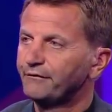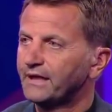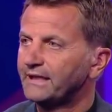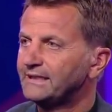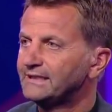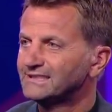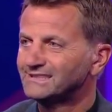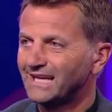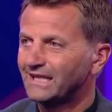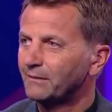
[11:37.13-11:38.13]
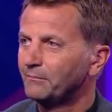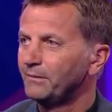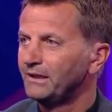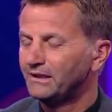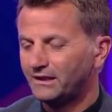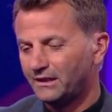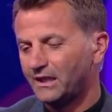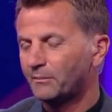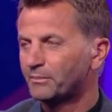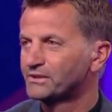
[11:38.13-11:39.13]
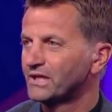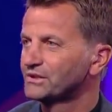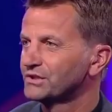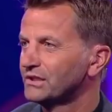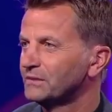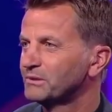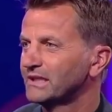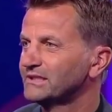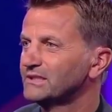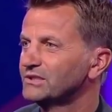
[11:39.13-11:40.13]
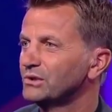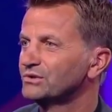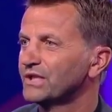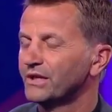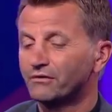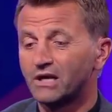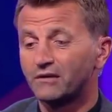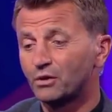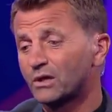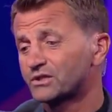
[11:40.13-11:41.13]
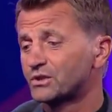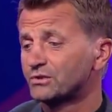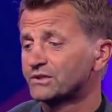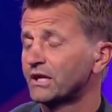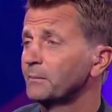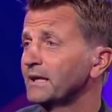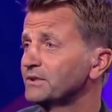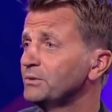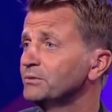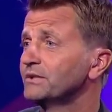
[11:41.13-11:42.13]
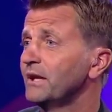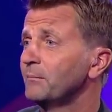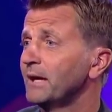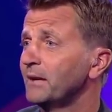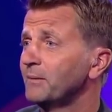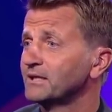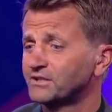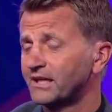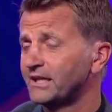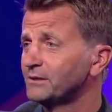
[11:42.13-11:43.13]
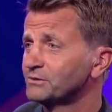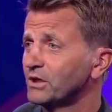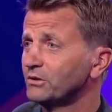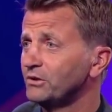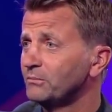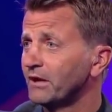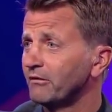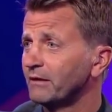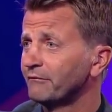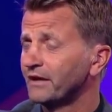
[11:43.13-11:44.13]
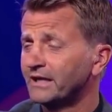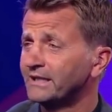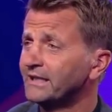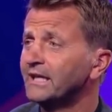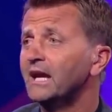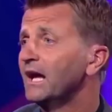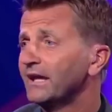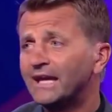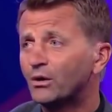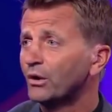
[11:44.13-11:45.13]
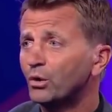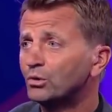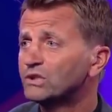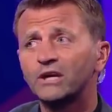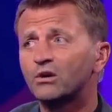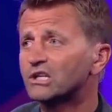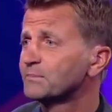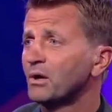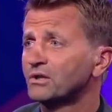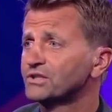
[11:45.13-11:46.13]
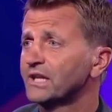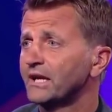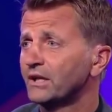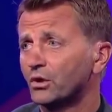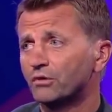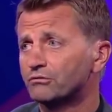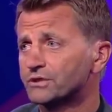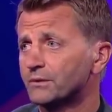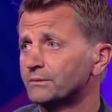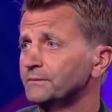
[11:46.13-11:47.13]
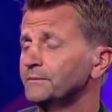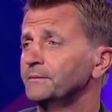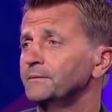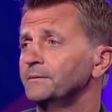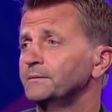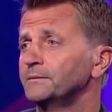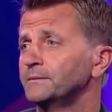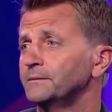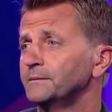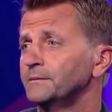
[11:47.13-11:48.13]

Fellaini just sat in their protection. He protected the two centre-halves. You asked the two centre-backs who was their man of the match today, they'll tell you, Marouane Fellaini. He got it all. He got his spot on today and he got the result. He did indeed.